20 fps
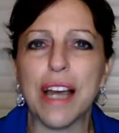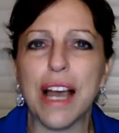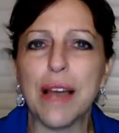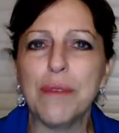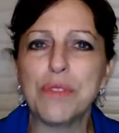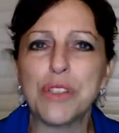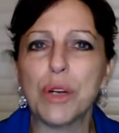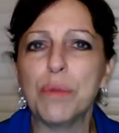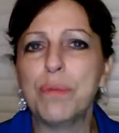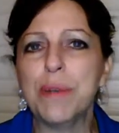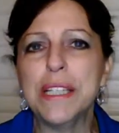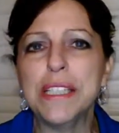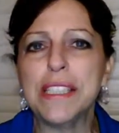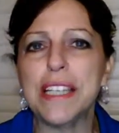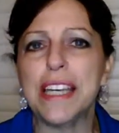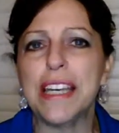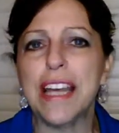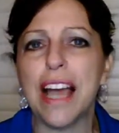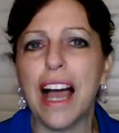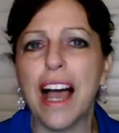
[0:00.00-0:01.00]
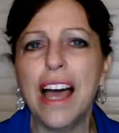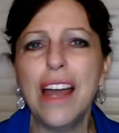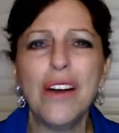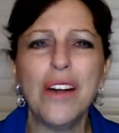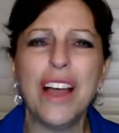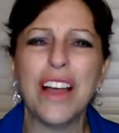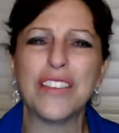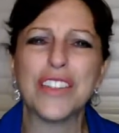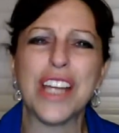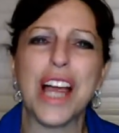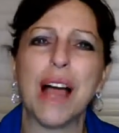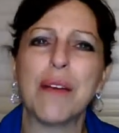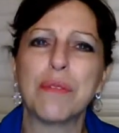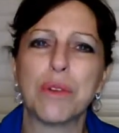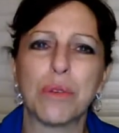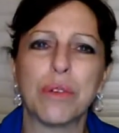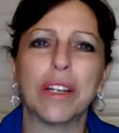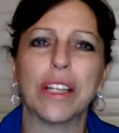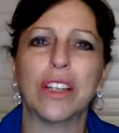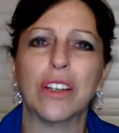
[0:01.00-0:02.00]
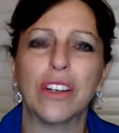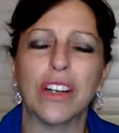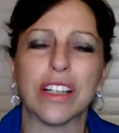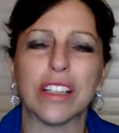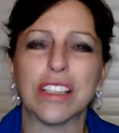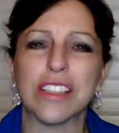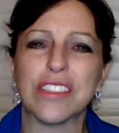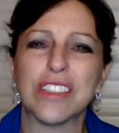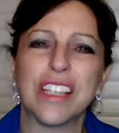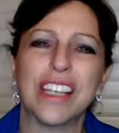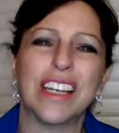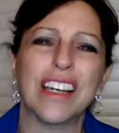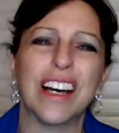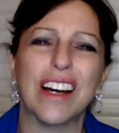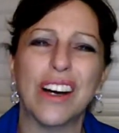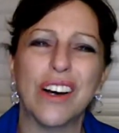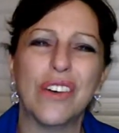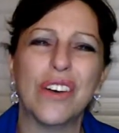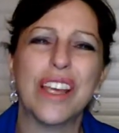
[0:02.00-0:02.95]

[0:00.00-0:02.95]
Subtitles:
I'm so busy, I don't have time to really look to see,